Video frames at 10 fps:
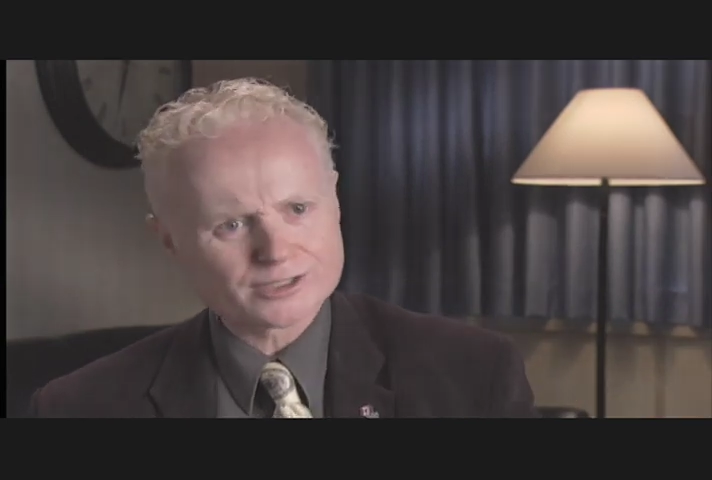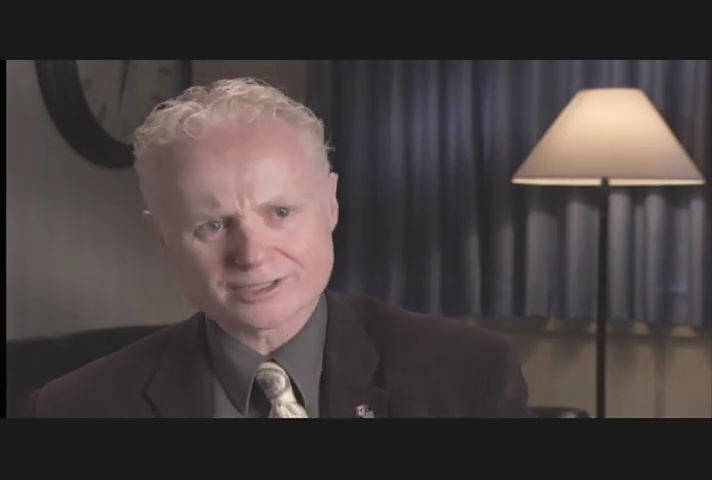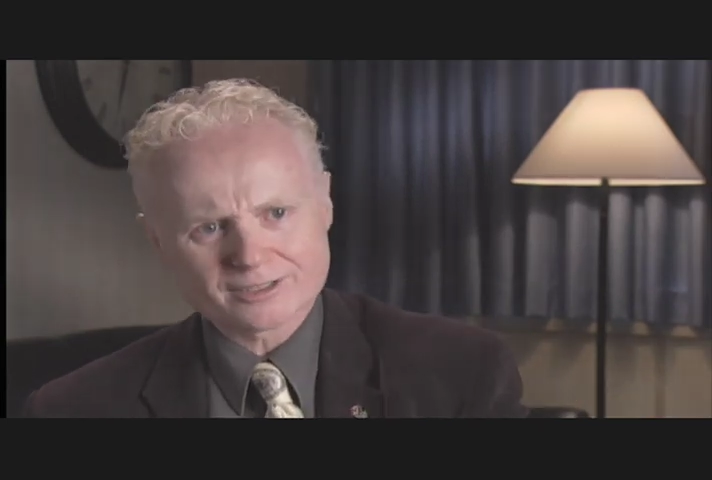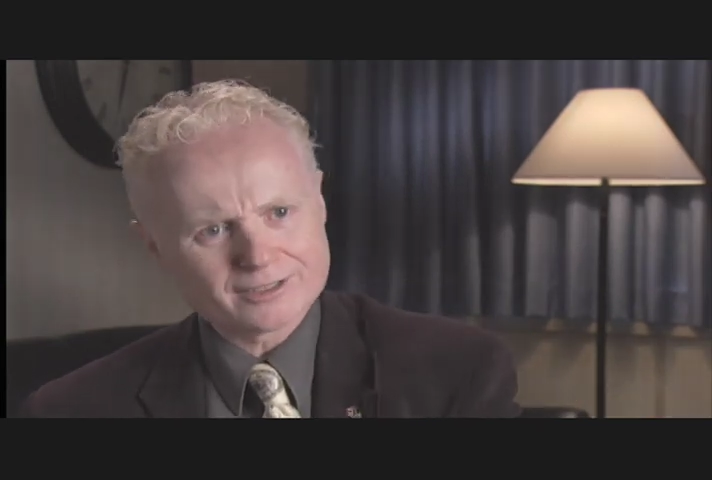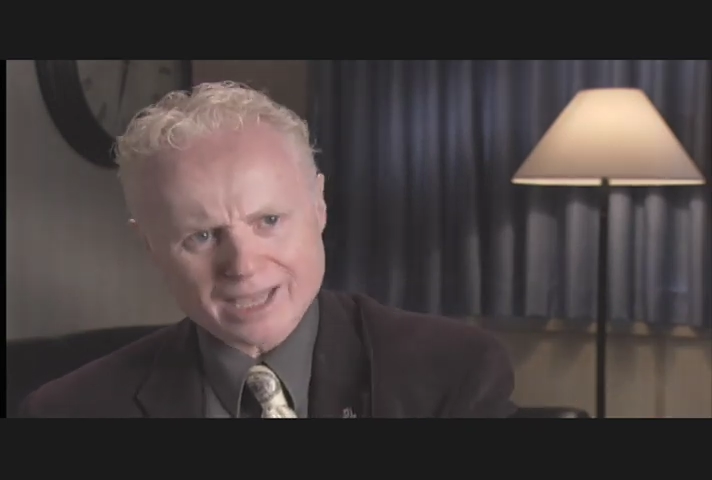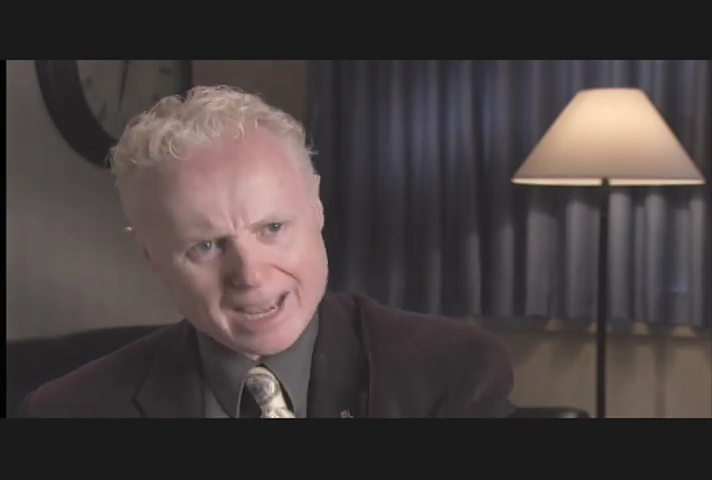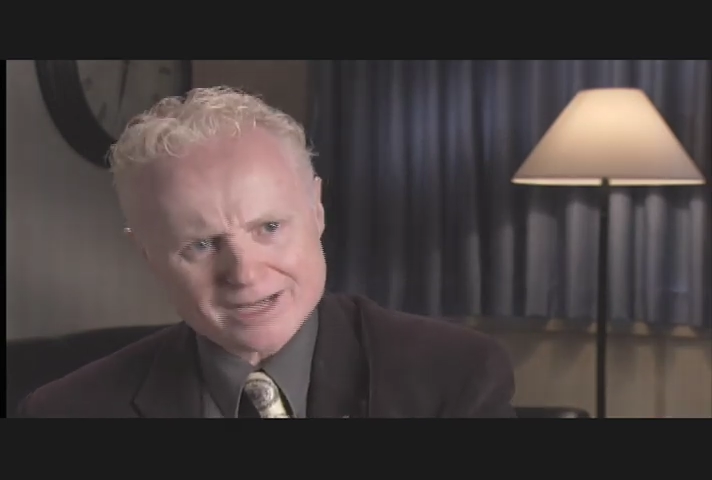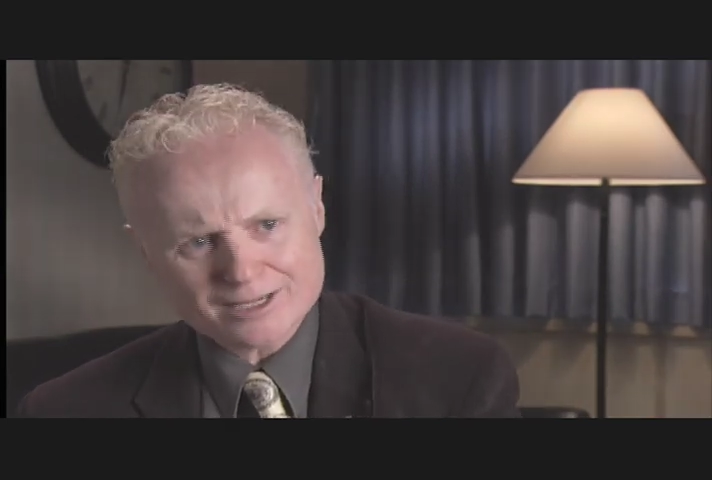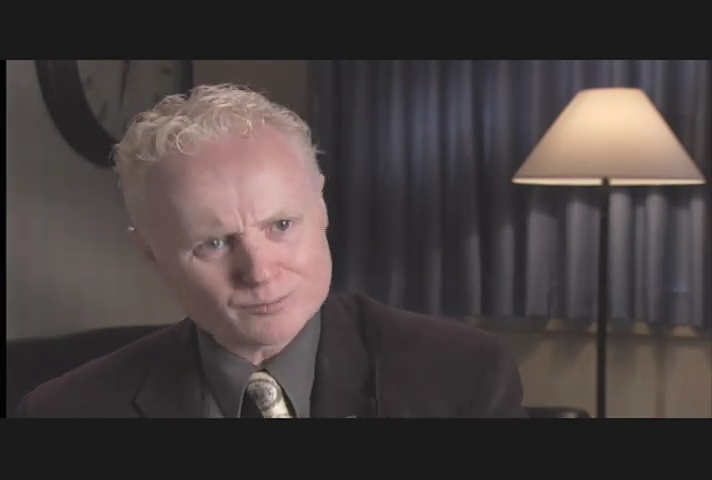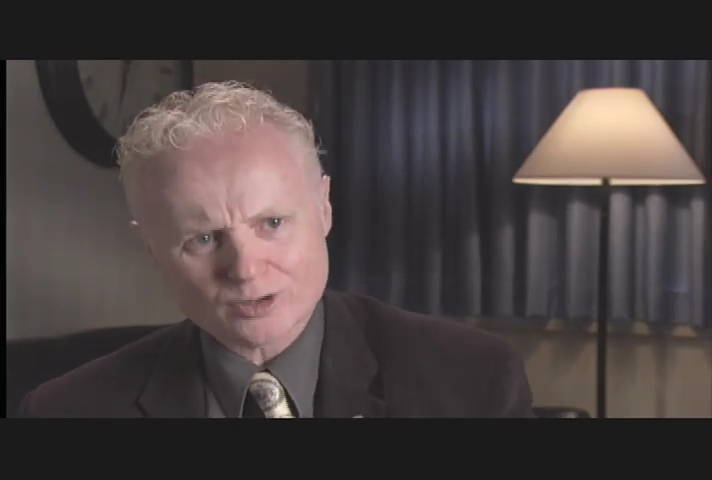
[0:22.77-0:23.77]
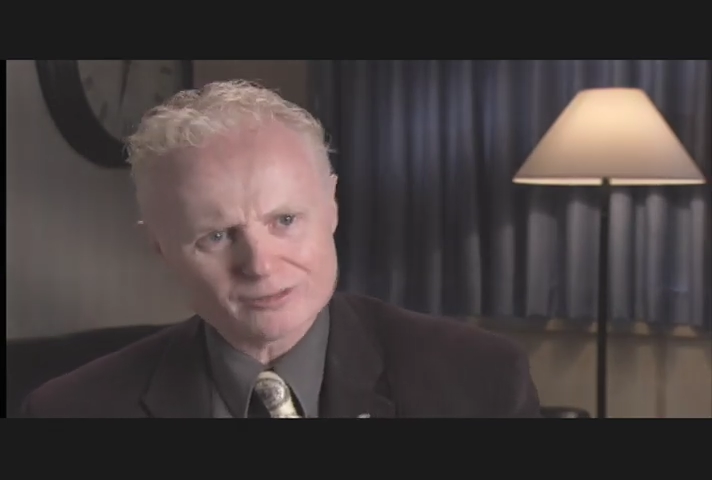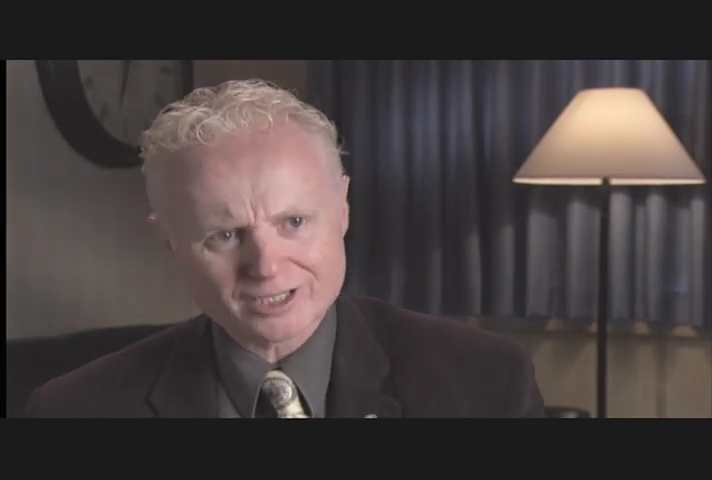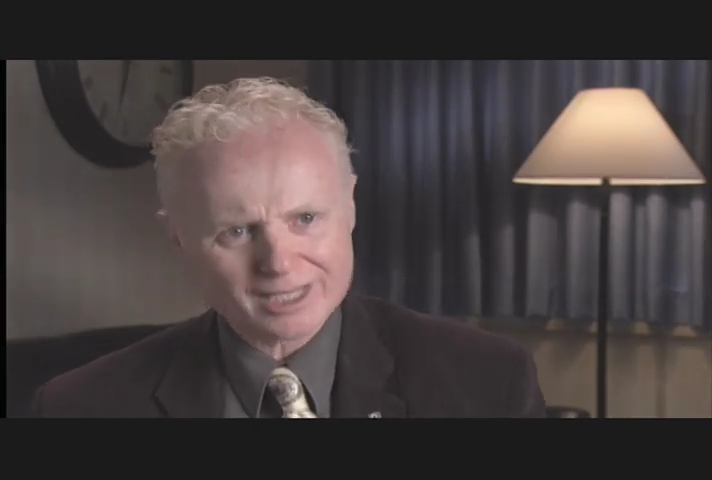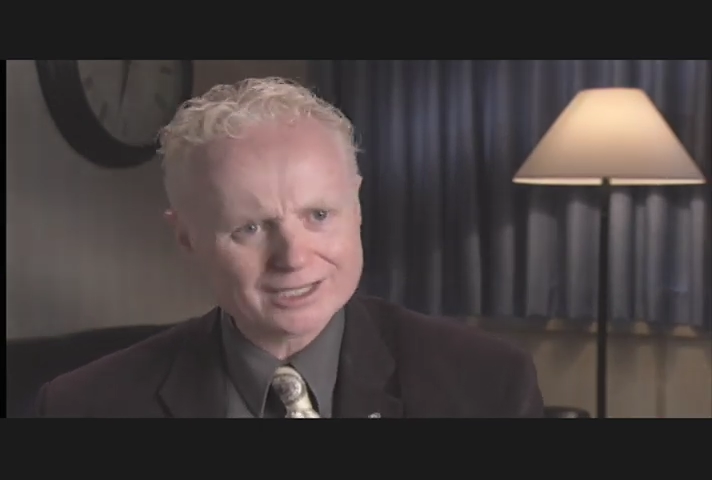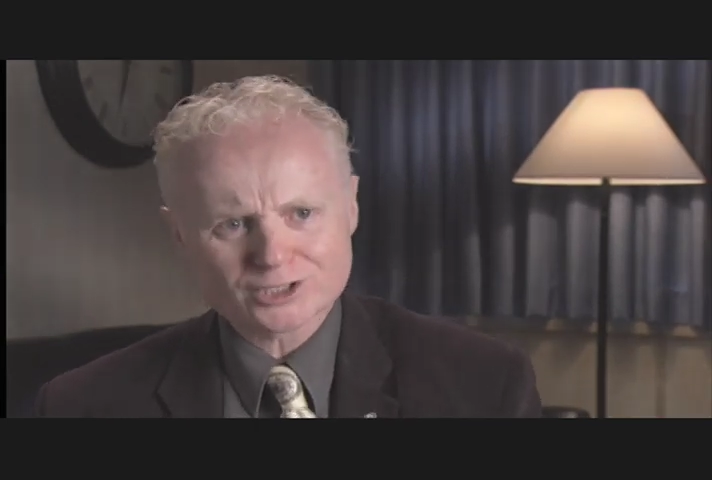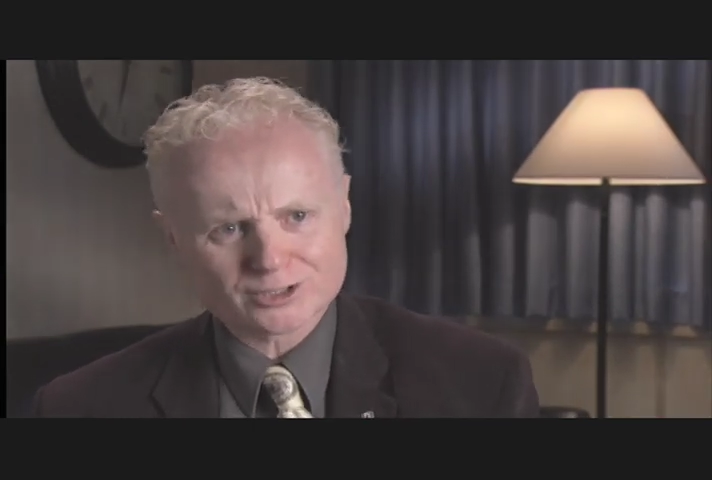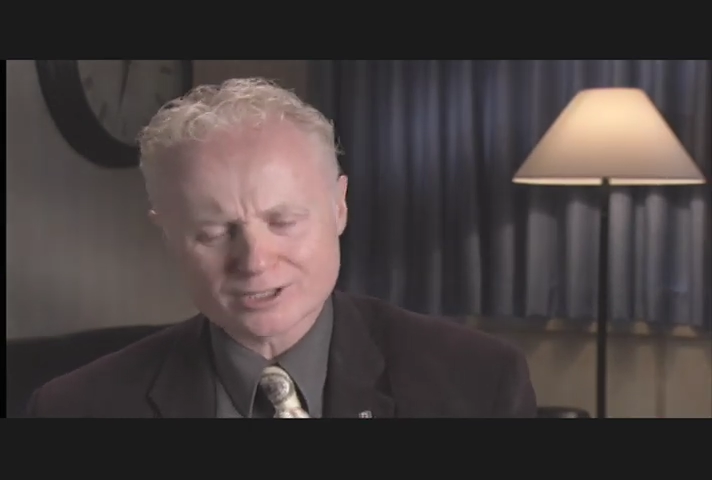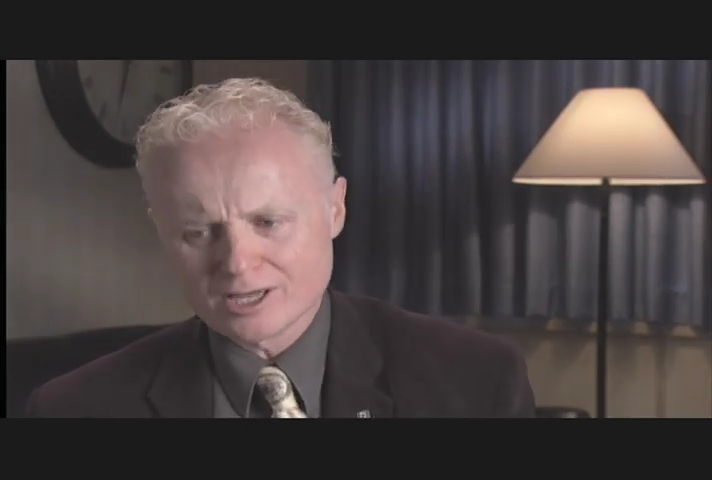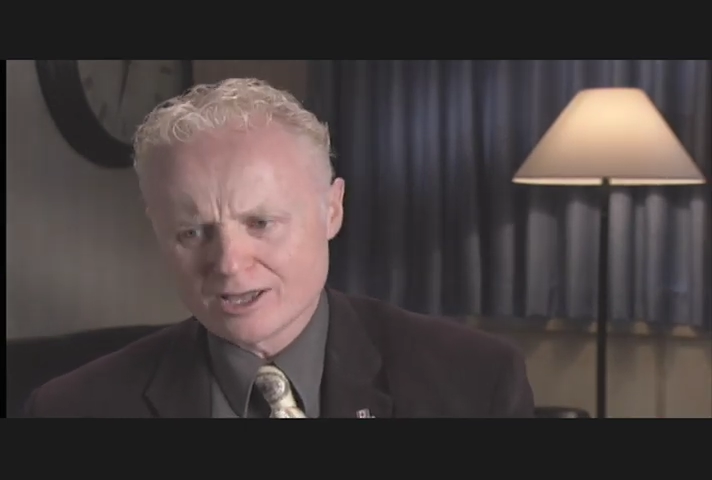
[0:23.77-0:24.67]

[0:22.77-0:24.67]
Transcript: at any provocation